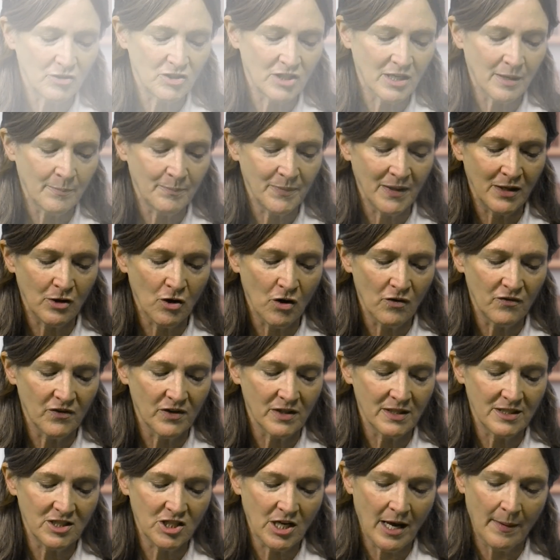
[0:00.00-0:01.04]
jumping over
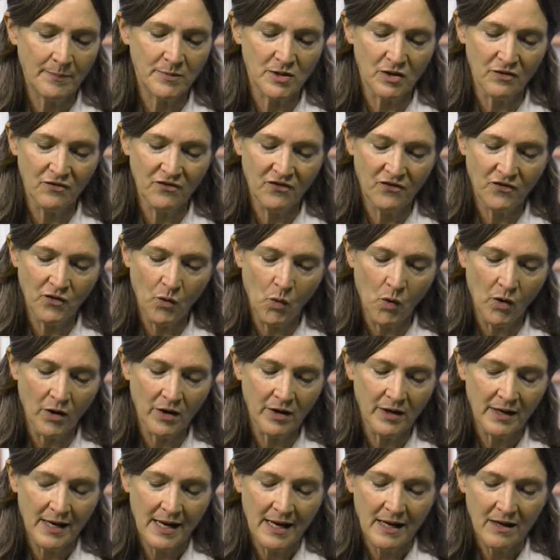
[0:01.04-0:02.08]
to chapter
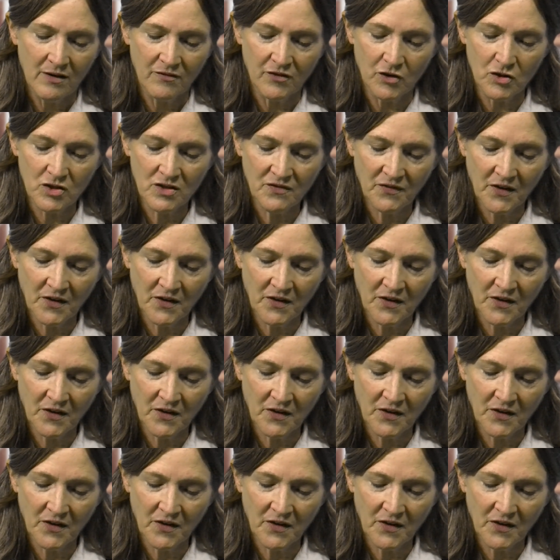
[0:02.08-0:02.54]
4, verse